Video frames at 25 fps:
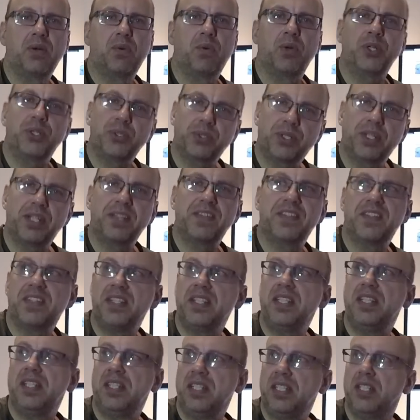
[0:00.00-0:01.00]
What you can
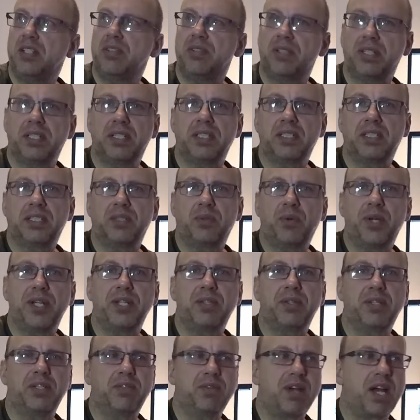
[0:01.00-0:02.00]
see here when
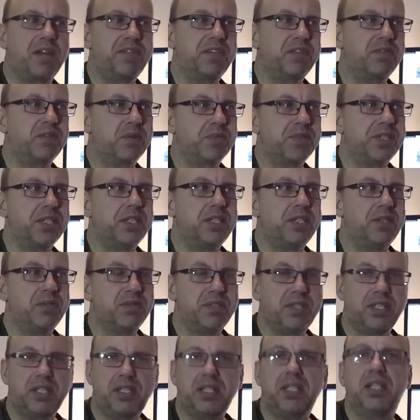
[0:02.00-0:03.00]
you are driving from city to
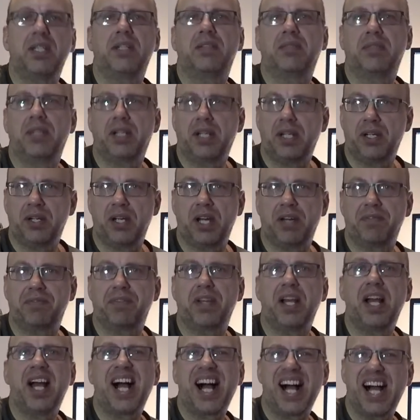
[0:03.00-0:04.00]
city, you have
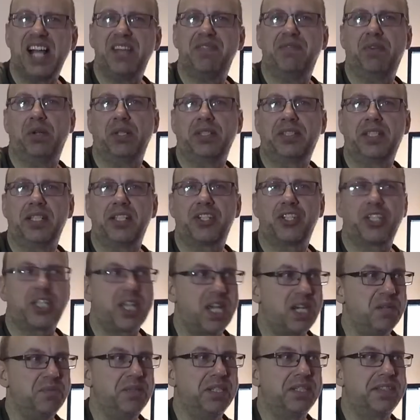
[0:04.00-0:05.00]
high voltage
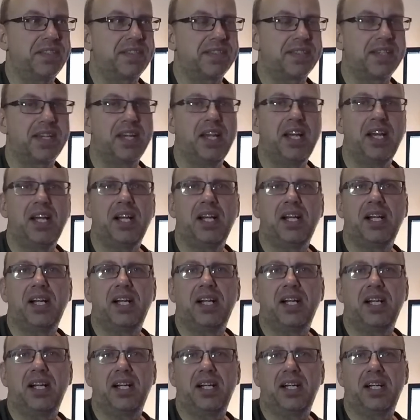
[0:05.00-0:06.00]
cables
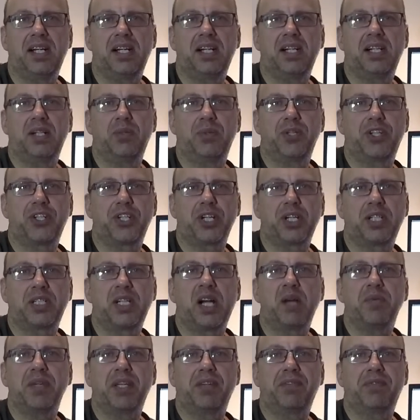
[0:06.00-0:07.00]
which are
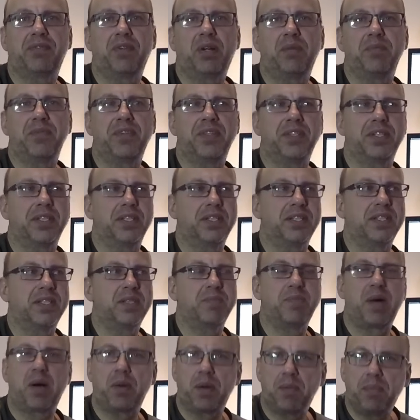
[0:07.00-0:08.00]
coming from
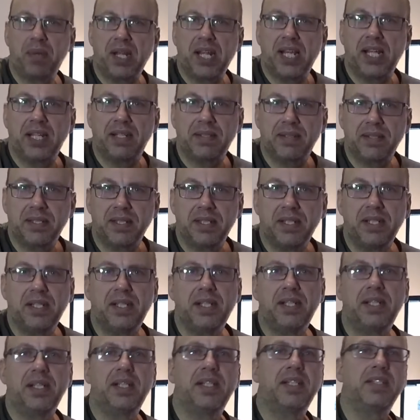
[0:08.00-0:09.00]
the power plant.
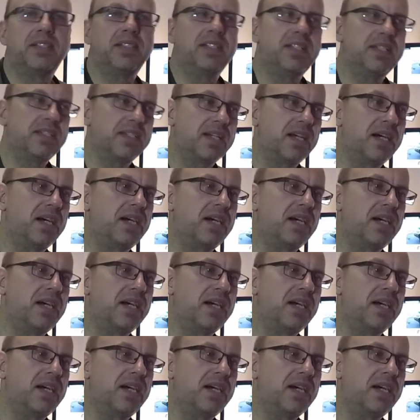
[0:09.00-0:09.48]
These